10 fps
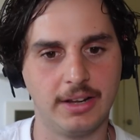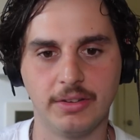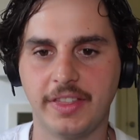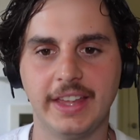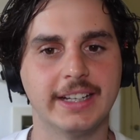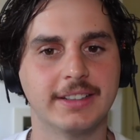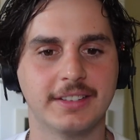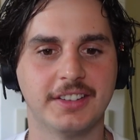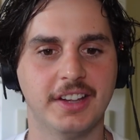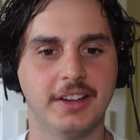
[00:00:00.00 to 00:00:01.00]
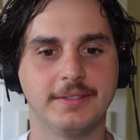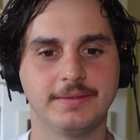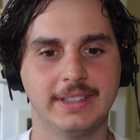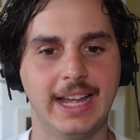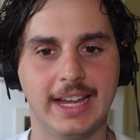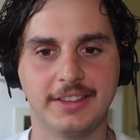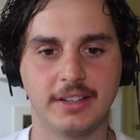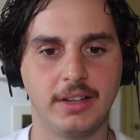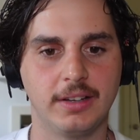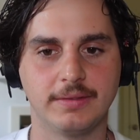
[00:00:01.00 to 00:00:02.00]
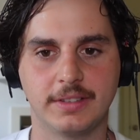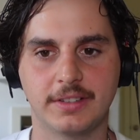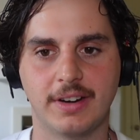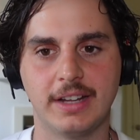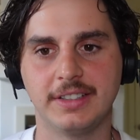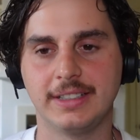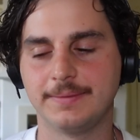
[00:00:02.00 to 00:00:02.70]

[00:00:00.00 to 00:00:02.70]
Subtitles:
thing. So yeah, it's a lot. Yeah. It's crazy.